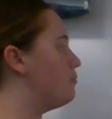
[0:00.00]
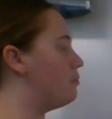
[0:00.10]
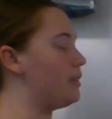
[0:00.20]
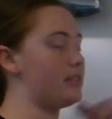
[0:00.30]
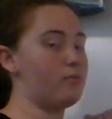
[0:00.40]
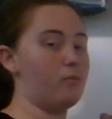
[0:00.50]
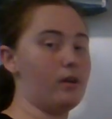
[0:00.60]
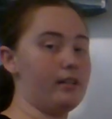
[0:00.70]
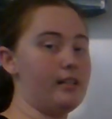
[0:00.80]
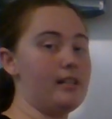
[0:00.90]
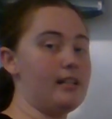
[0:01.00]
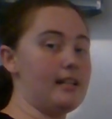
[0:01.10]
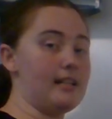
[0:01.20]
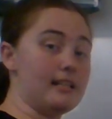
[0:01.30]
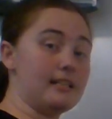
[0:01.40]
plus 1
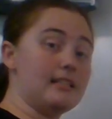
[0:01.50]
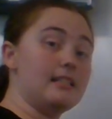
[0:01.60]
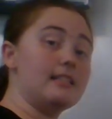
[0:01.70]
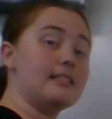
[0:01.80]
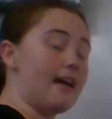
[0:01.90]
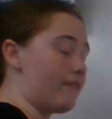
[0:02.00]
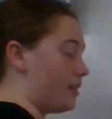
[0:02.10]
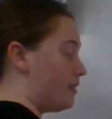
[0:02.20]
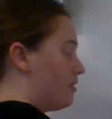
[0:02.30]
is 7.